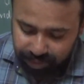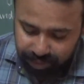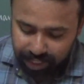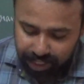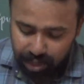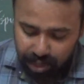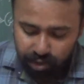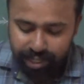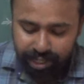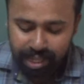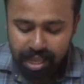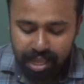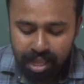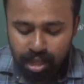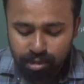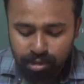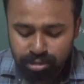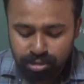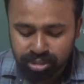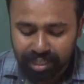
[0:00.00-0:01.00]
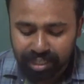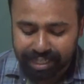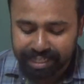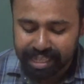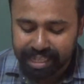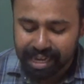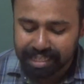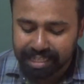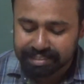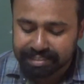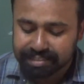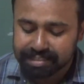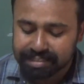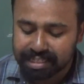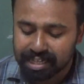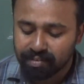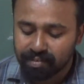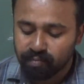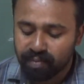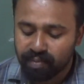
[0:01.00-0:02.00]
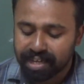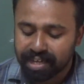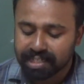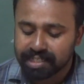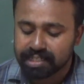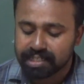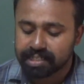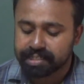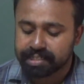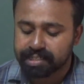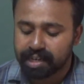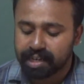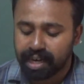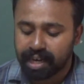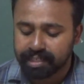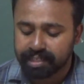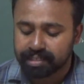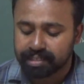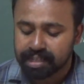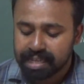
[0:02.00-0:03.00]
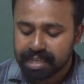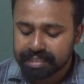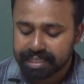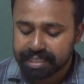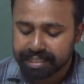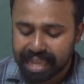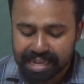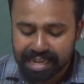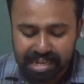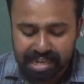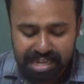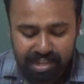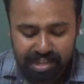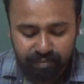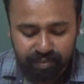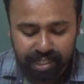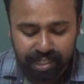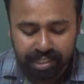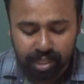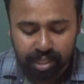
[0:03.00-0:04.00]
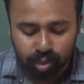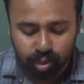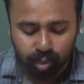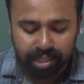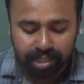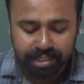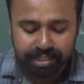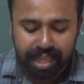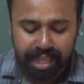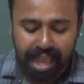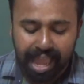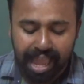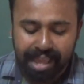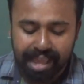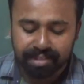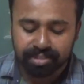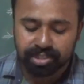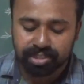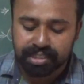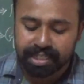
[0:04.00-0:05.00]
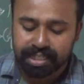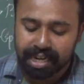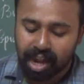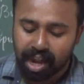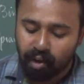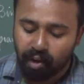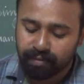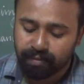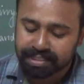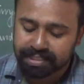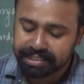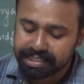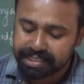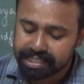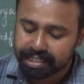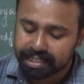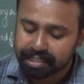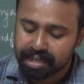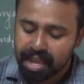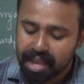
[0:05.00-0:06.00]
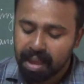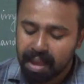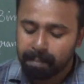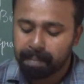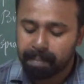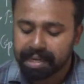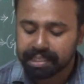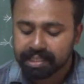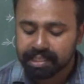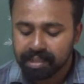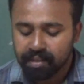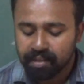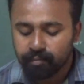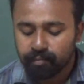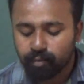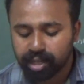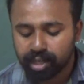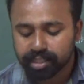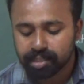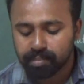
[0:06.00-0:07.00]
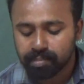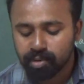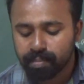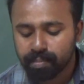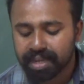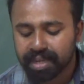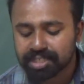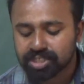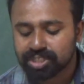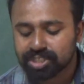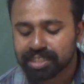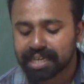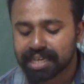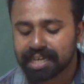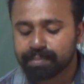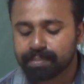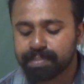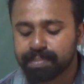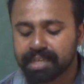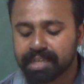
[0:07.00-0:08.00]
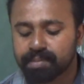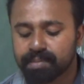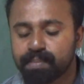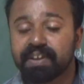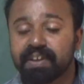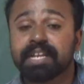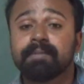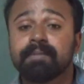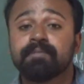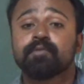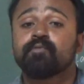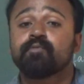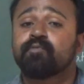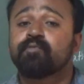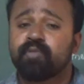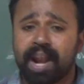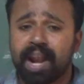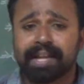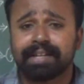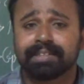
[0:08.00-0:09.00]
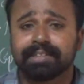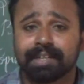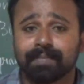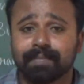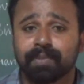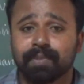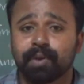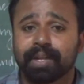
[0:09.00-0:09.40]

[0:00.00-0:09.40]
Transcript: Okay, Usha realized then when he heard it, the cat lived in the ruins and she had often seen it, but for the moment she had been very frightened.